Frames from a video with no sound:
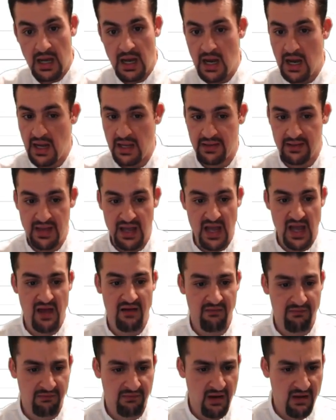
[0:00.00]
I
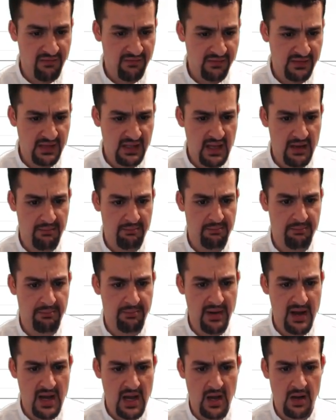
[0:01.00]
have roughly
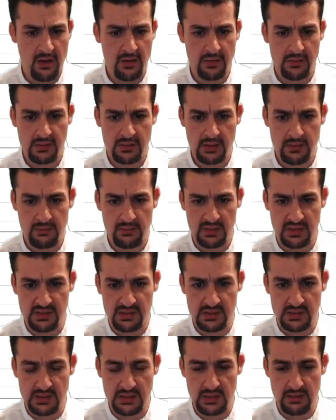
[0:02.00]
about, let me
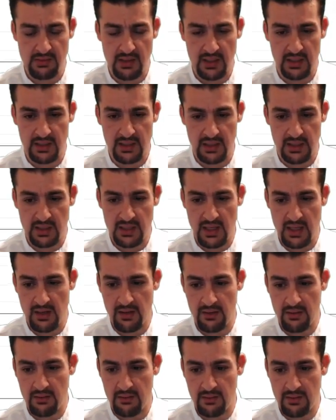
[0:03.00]
see right
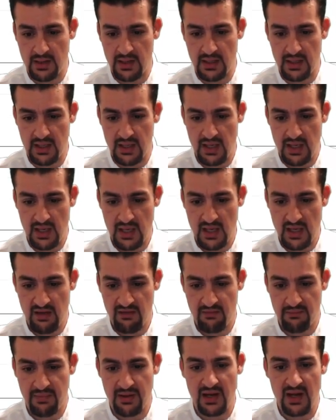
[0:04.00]
now, I have
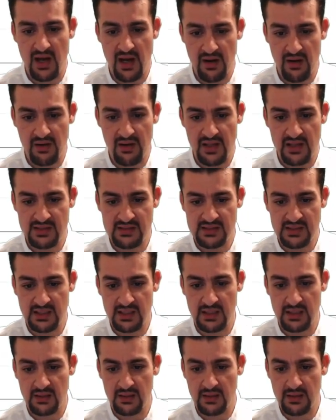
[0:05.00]
about
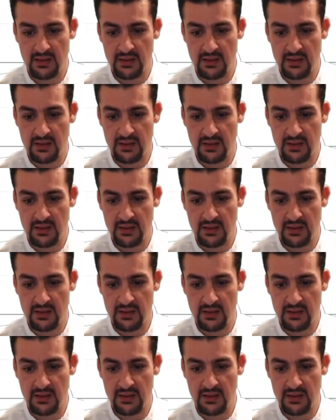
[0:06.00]
118